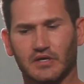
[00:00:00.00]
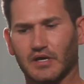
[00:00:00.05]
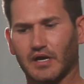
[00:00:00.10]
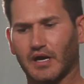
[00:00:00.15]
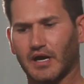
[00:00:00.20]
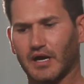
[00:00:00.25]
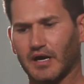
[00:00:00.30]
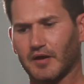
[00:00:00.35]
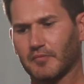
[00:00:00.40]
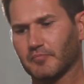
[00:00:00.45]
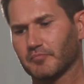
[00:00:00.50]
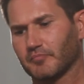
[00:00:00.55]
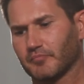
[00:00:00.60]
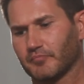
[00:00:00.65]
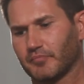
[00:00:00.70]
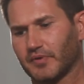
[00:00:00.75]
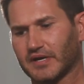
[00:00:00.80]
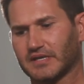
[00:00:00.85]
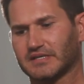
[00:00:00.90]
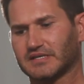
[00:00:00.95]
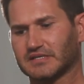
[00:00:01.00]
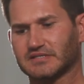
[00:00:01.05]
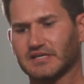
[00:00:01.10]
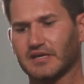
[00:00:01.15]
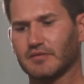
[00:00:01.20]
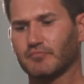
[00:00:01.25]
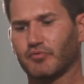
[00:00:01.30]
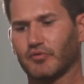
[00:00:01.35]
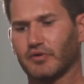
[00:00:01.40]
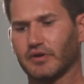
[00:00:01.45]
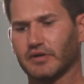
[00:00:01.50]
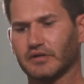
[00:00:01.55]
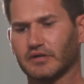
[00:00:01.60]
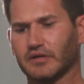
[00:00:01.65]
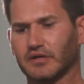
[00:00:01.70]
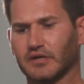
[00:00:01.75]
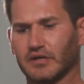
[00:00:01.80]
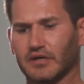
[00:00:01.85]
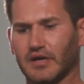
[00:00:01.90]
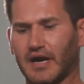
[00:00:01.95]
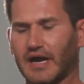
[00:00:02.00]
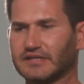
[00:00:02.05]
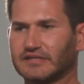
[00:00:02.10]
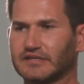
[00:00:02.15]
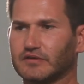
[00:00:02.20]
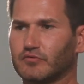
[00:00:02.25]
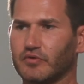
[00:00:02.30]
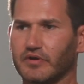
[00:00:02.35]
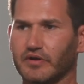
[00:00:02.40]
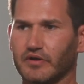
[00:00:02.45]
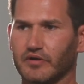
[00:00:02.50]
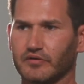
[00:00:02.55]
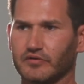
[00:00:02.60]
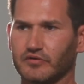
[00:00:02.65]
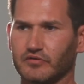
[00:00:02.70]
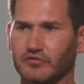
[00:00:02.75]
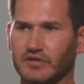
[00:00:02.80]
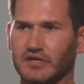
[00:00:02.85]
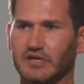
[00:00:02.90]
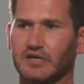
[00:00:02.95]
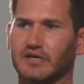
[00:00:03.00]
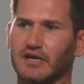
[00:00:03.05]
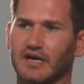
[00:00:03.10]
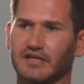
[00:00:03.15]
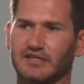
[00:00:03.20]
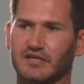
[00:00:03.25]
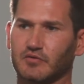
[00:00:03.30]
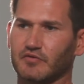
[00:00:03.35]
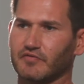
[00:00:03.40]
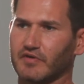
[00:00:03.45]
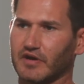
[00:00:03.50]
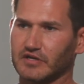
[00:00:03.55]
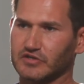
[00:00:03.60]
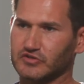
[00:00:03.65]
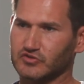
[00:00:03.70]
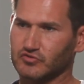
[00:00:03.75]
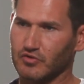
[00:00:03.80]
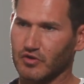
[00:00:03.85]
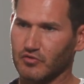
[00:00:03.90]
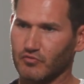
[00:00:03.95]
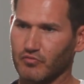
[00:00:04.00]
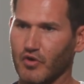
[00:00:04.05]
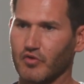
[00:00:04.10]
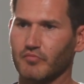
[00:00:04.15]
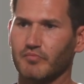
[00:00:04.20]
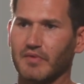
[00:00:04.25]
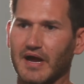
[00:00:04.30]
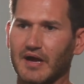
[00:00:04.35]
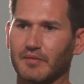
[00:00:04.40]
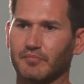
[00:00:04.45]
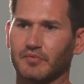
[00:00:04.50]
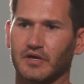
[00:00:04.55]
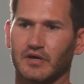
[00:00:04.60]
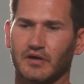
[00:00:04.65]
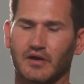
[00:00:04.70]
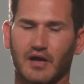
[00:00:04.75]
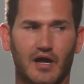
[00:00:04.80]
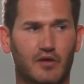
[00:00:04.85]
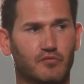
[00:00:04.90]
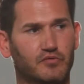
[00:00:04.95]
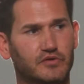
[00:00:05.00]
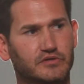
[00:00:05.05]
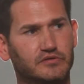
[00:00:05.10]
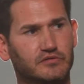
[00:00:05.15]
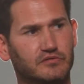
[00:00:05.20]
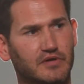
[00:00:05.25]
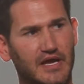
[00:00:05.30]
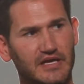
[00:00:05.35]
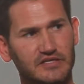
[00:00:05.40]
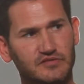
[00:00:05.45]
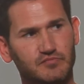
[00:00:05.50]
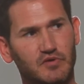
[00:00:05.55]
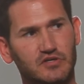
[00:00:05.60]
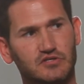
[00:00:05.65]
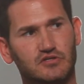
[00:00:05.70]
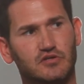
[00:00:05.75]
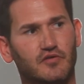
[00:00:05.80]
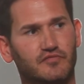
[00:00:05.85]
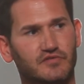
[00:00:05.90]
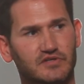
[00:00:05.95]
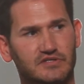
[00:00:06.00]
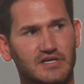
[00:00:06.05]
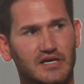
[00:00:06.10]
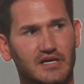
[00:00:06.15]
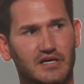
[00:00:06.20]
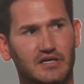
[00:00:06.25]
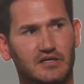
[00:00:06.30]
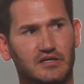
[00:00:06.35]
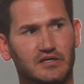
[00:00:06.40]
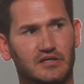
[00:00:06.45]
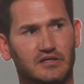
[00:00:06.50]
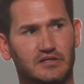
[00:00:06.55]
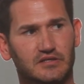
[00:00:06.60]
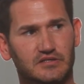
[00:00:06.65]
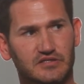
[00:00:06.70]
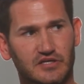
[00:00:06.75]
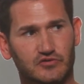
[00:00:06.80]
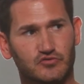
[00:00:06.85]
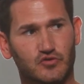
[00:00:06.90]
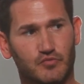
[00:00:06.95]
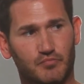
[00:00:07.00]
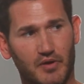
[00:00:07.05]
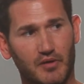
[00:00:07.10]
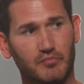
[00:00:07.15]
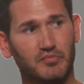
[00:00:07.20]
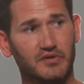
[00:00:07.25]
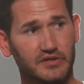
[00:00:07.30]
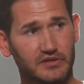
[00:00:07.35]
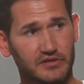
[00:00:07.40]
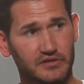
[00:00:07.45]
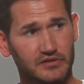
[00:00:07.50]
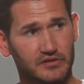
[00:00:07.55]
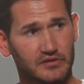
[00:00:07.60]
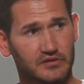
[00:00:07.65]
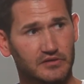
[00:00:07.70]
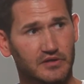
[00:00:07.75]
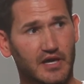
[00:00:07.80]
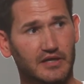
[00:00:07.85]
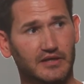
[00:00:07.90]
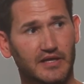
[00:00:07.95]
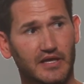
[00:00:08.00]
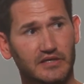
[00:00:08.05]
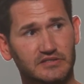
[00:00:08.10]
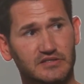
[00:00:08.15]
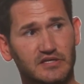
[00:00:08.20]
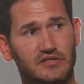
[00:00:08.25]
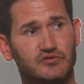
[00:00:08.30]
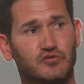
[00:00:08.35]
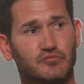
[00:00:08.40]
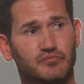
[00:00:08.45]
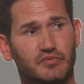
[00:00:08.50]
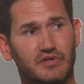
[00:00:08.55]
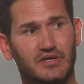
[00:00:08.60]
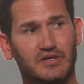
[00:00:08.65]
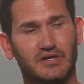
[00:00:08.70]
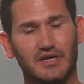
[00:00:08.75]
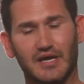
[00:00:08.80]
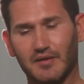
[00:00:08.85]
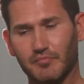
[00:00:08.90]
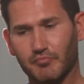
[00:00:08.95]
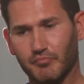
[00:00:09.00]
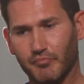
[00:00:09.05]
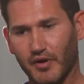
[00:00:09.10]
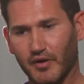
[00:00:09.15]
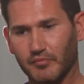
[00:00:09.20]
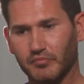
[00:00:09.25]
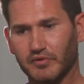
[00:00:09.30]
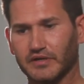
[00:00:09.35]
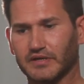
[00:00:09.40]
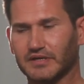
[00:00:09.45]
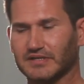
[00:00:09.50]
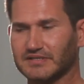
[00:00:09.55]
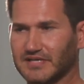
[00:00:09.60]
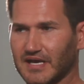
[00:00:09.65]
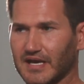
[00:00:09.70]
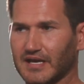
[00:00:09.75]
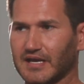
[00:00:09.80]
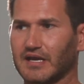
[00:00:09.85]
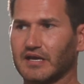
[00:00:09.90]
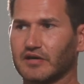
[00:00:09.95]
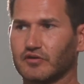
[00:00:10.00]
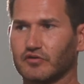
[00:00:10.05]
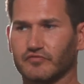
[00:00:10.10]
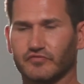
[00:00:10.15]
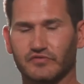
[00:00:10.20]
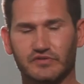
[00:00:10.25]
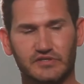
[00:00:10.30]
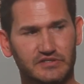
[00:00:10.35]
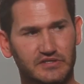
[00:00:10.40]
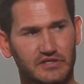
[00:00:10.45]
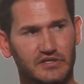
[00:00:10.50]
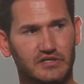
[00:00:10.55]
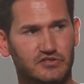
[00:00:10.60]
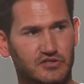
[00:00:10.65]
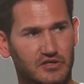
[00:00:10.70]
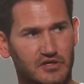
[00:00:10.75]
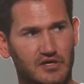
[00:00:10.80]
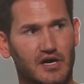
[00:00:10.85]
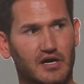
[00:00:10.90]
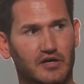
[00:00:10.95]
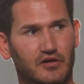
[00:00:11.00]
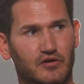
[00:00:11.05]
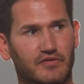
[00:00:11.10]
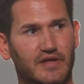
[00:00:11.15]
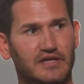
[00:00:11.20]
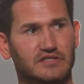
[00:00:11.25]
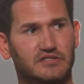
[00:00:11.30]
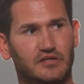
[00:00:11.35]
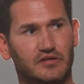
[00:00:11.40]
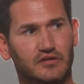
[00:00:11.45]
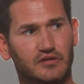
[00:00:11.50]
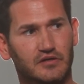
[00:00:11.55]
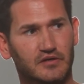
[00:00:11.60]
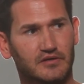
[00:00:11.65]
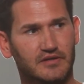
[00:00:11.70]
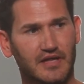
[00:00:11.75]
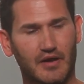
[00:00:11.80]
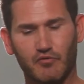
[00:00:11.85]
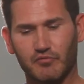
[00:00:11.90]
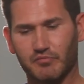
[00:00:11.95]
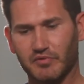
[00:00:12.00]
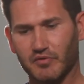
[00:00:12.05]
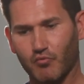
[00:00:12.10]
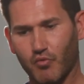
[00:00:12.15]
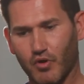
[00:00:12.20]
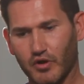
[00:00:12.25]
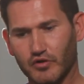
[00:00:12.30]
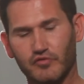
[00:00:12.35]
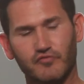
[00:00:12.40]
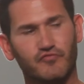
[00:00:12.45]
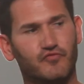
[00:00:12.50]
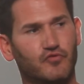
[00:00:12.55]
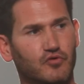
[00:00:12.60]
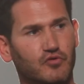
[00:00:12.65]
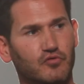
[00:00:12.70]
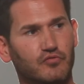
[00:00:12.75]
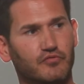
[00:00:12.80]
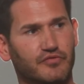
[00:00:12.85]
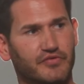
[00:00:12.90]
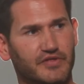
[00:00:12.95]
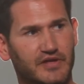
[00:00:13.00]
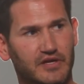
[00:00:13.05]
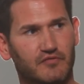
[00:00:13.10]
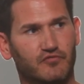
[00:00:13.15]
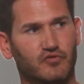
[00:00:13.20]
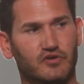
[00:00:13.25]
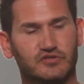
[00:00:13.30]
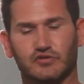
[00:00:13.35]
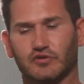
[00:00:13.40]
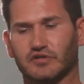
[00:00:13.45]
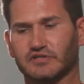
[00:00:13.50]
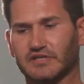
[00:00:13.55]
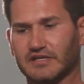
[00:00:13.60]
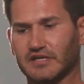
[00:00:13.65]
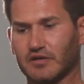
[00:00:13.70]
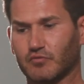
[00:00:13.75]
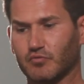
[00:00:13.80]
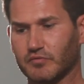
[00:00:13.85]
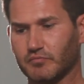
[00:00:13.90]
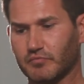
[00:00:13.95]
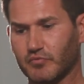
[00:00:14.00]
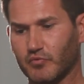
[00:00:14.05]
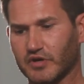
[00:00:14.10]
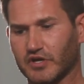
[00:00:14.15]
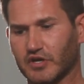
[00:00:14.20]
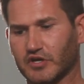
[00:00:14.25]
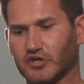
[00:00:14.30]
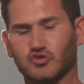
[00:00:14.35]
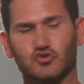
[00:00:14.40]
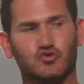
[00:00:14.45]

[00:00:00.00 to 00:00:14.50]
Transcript: Um, but at the same point, I think we are unique. I think we've got a strong roadmap. I would as much love to take Centro public and let Centro be a public tech anchor for the city of Chicago. That's a, that would be a wonderful thing for us to do, because I think we, we could Chicago.